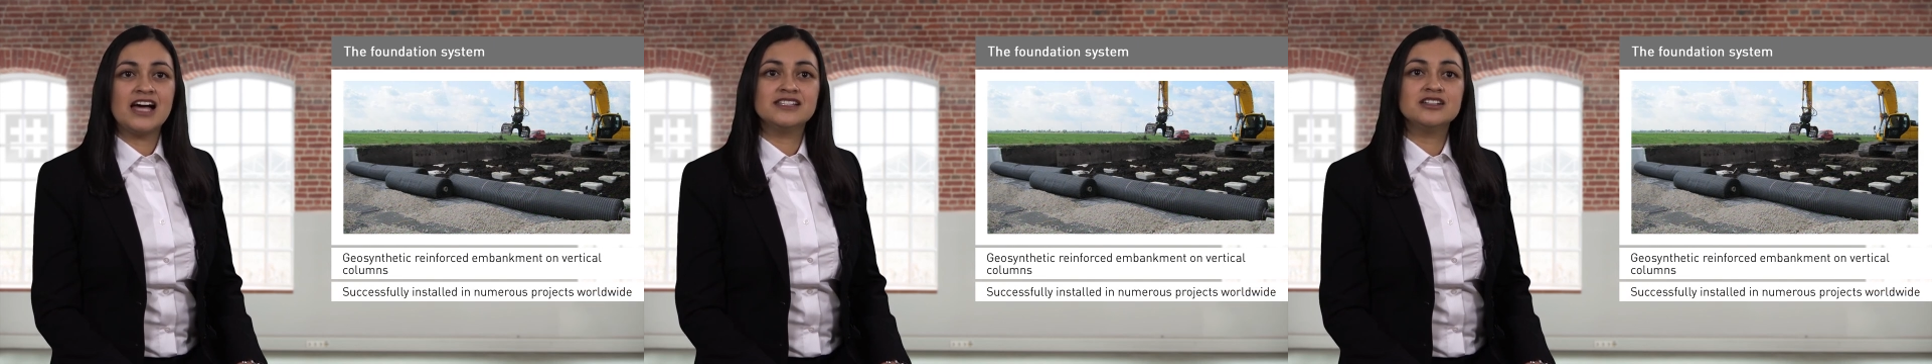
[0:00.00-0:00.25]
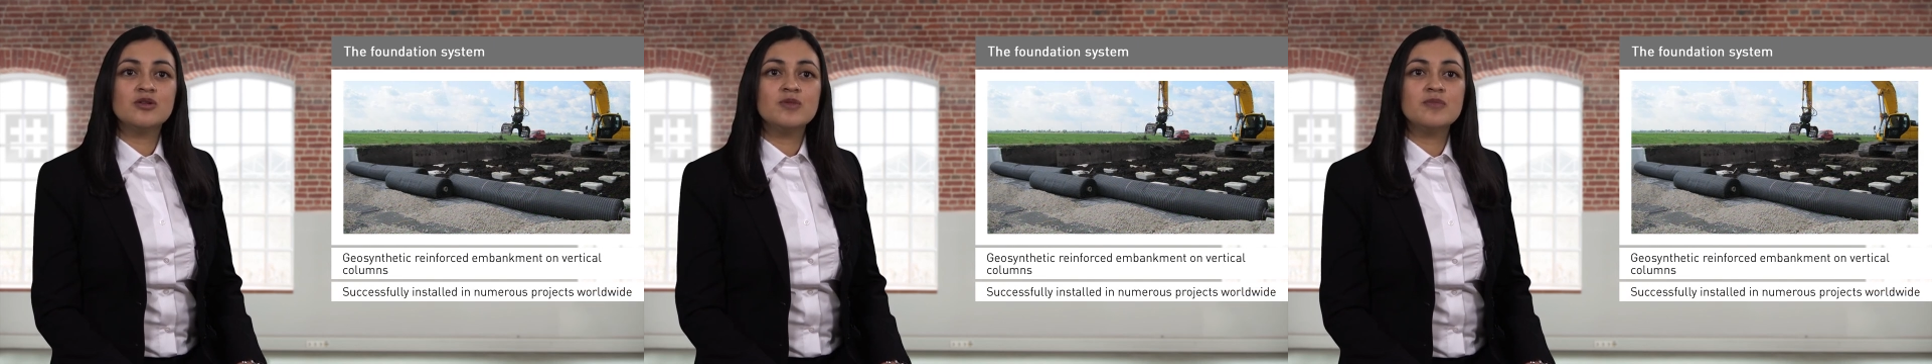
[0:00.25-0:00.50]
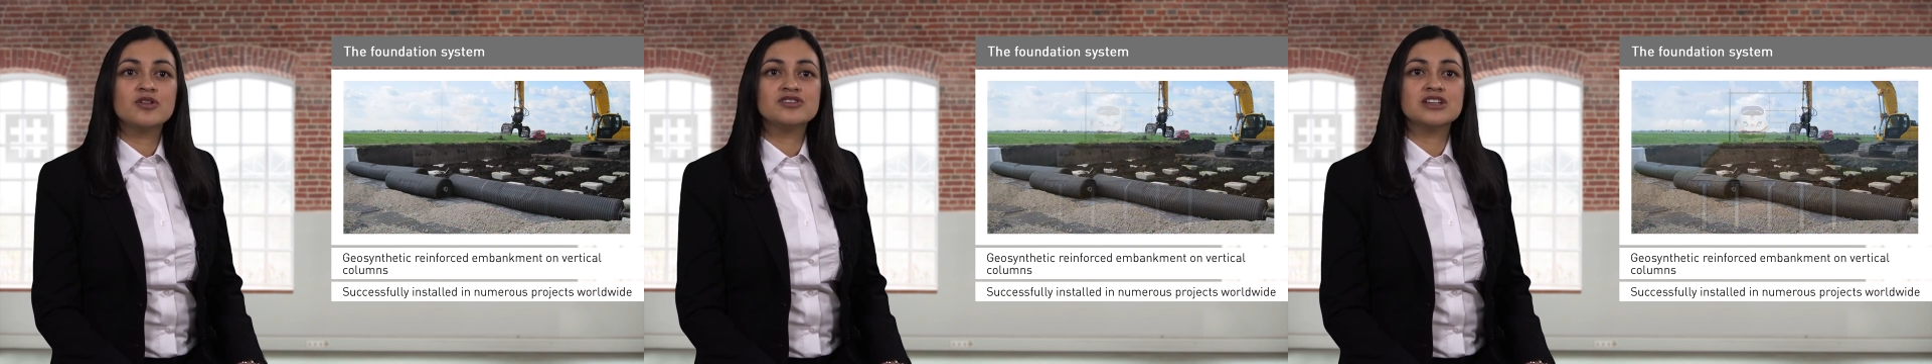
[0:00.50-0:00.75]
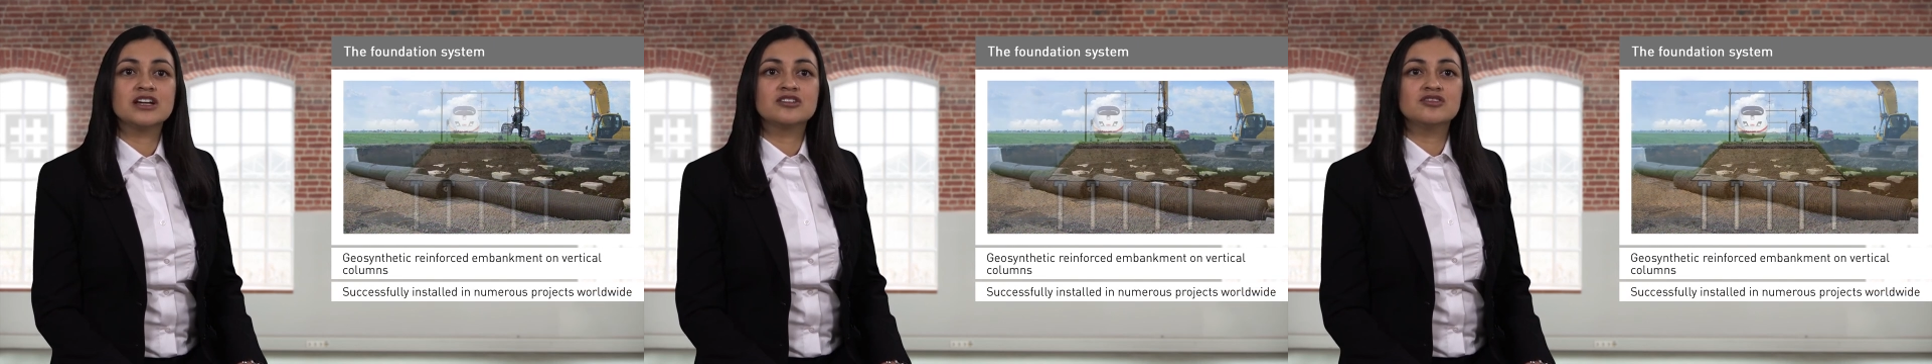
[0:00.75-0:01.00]
as well as
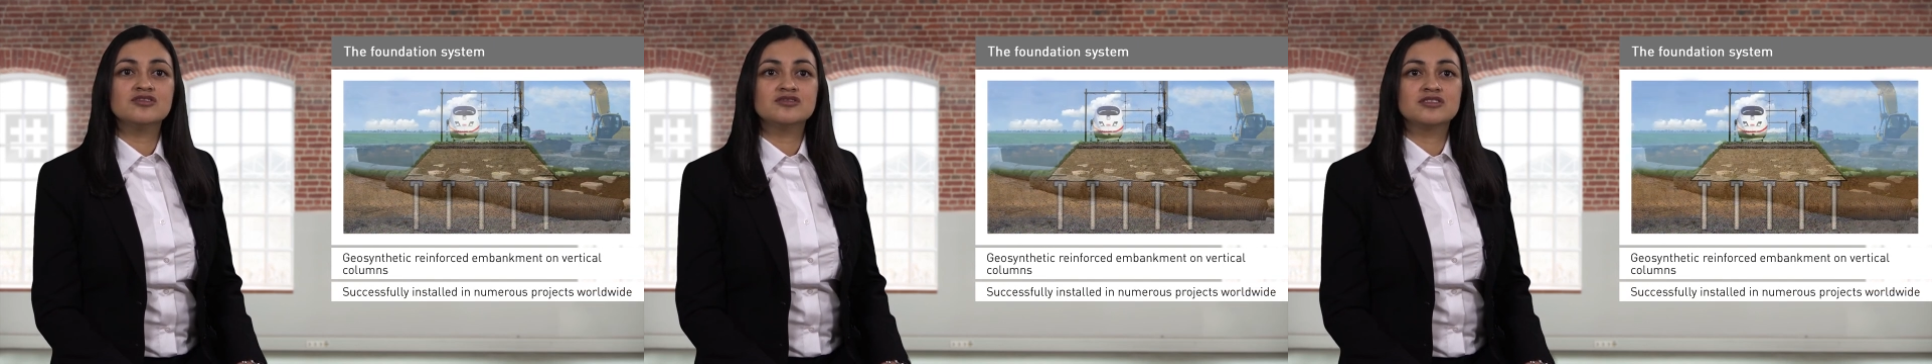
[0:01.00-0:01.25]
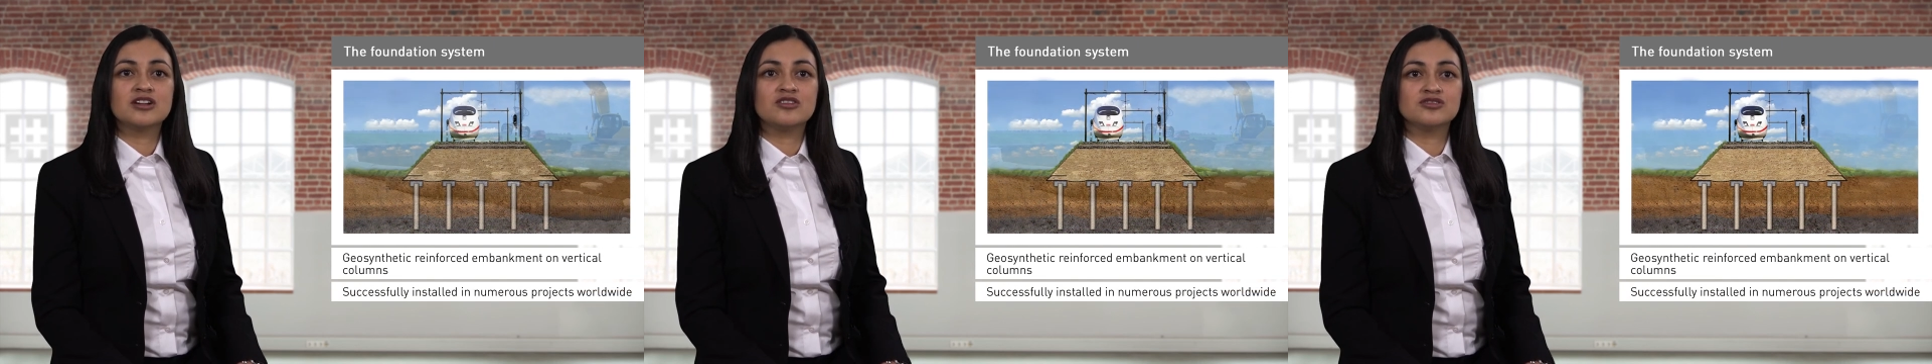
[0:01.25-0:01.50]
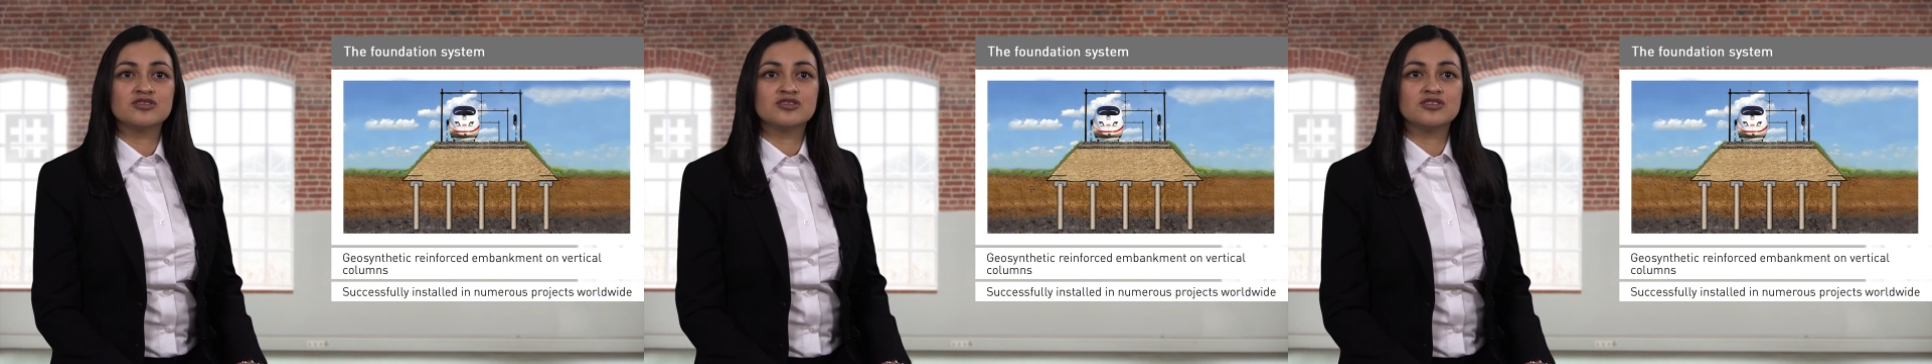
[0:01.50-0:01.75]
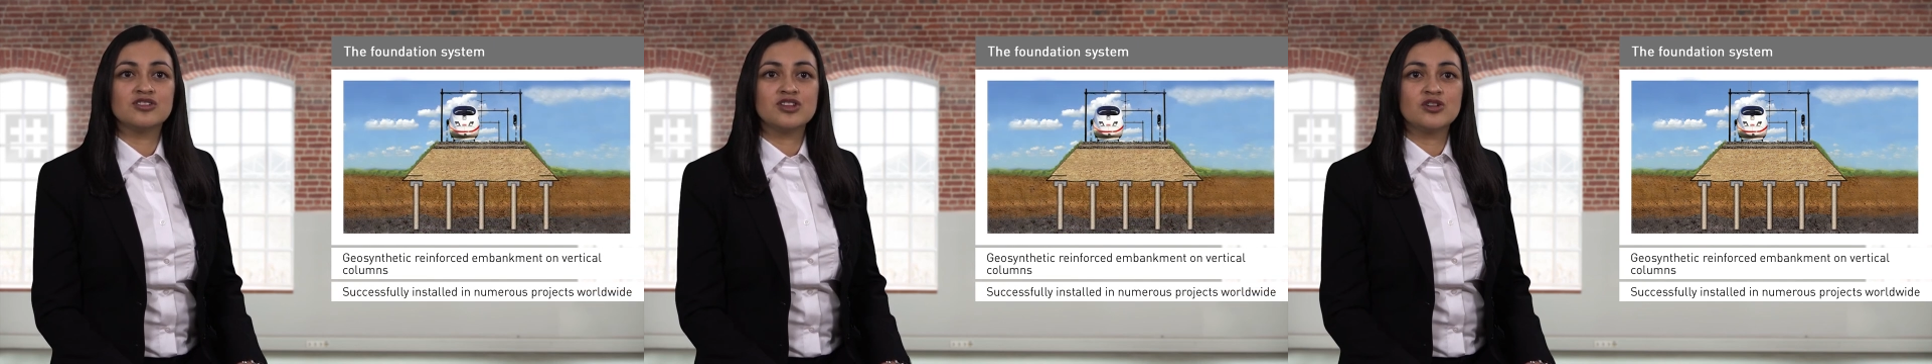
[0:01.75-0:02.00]
in many other
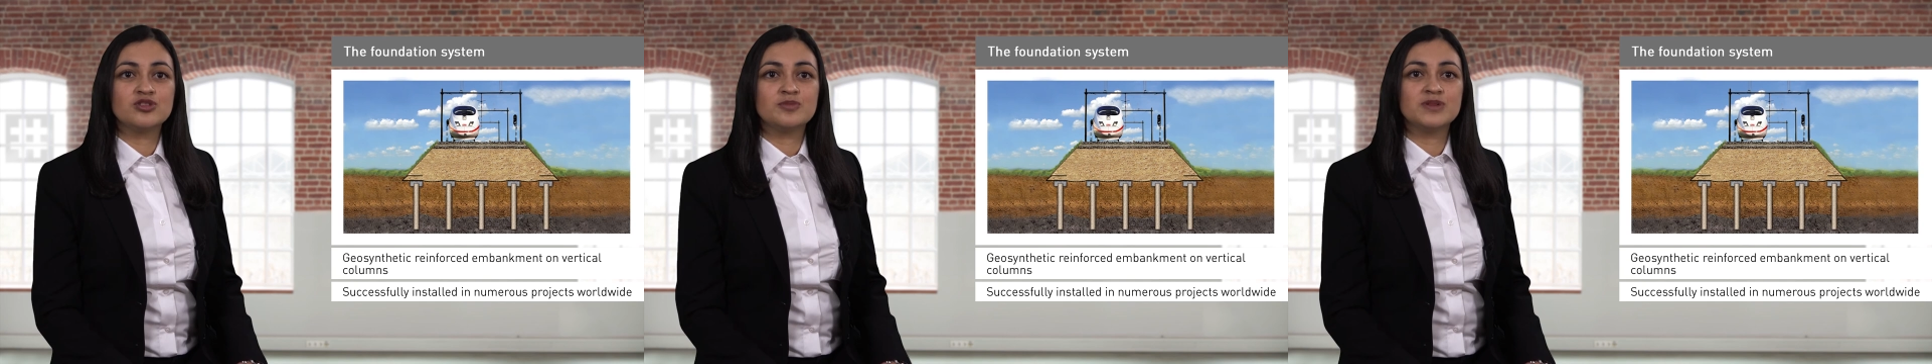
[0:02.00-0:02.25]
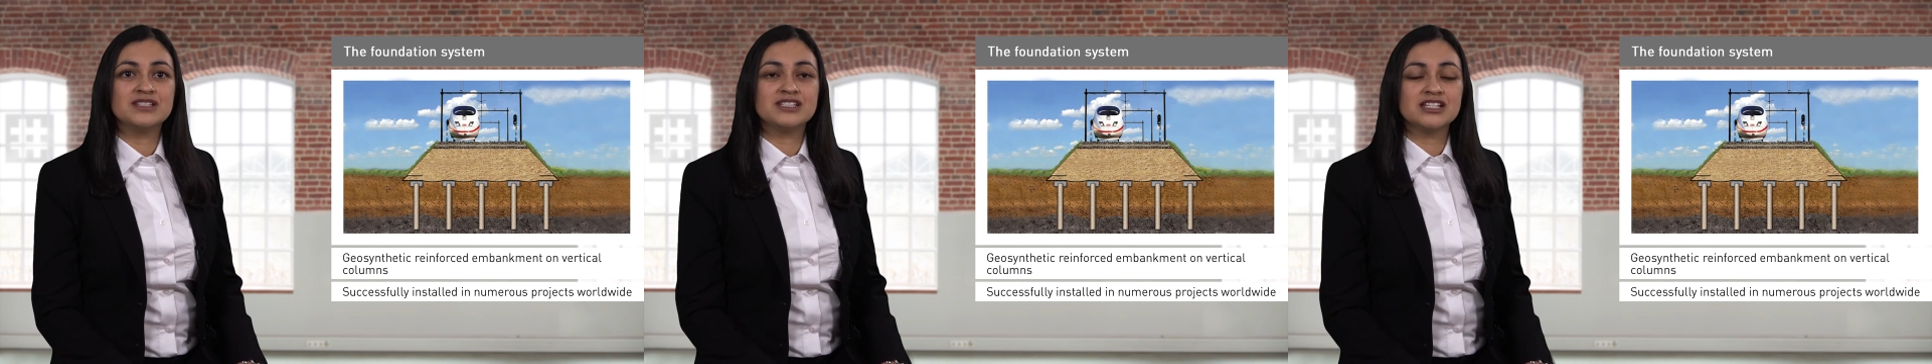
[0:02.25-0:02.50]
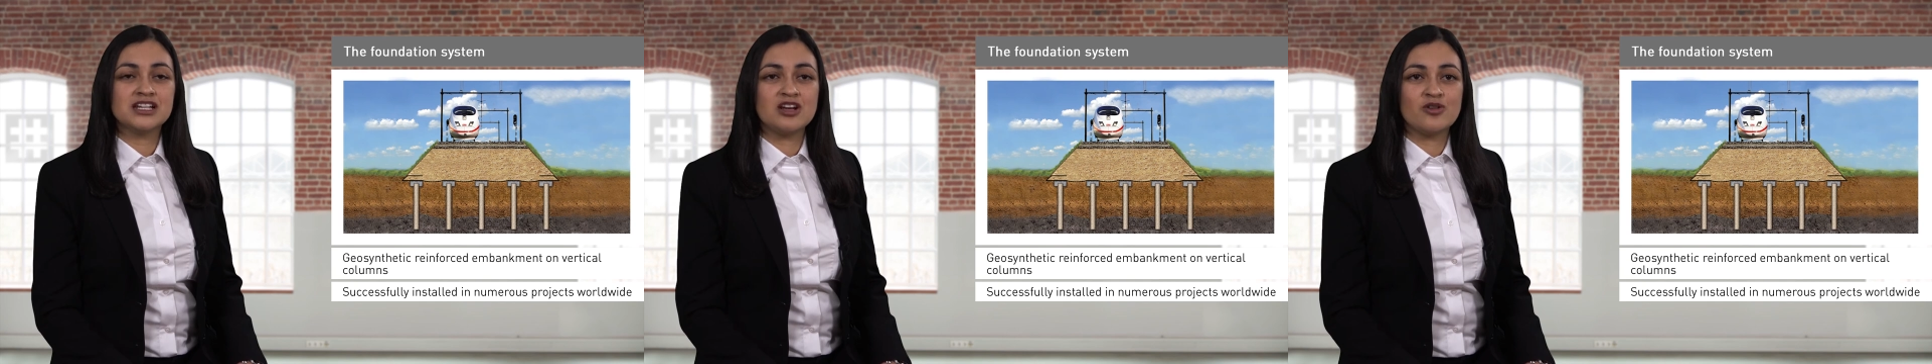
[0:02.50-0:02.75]
European countries.